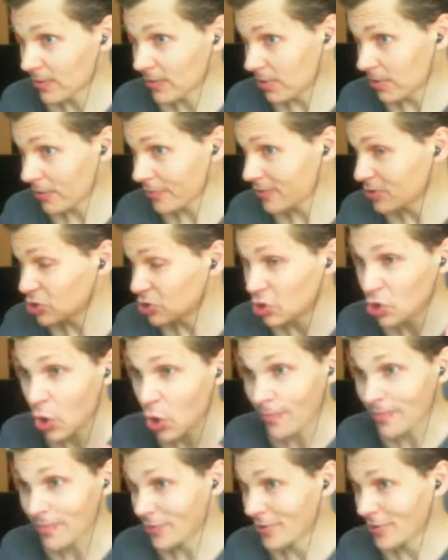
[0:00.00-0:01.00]
on the boss should
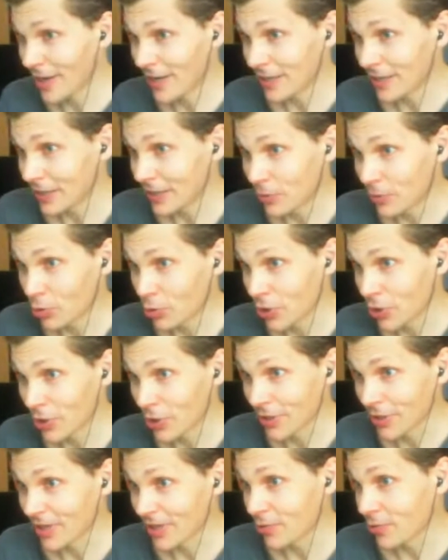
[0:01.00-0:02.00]
not be standing near a
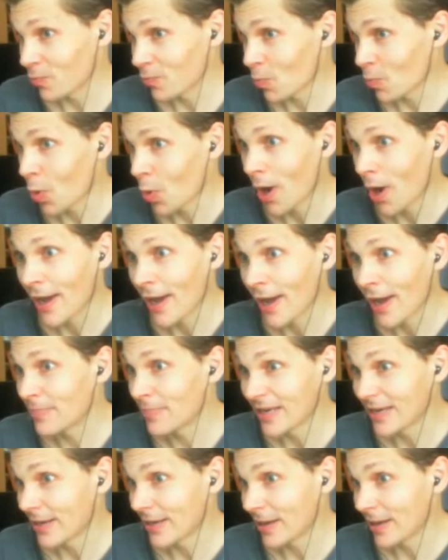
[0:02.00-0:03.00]
lurkling, because why get
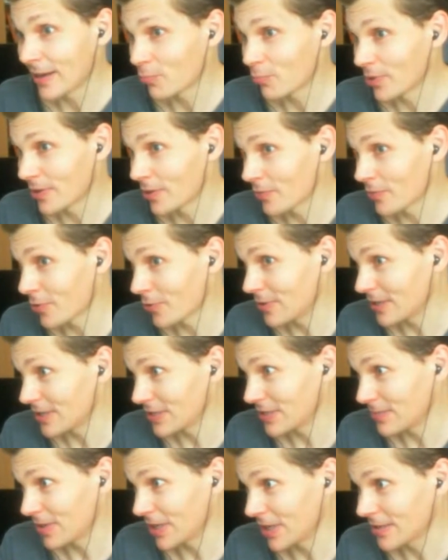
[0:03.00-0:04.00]
beaten up when there's no
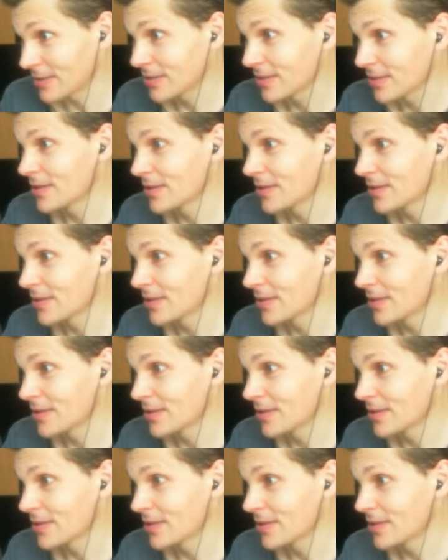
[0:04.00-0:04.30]
need to be?